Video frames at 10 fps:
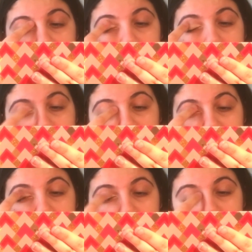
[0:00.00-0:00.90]
with my
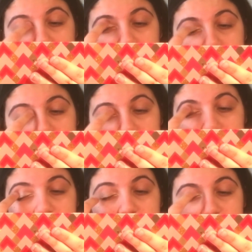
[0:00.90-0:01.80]
fingers.
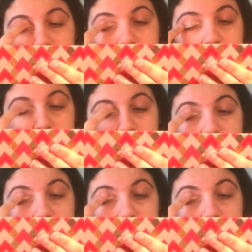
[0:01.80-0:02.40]
The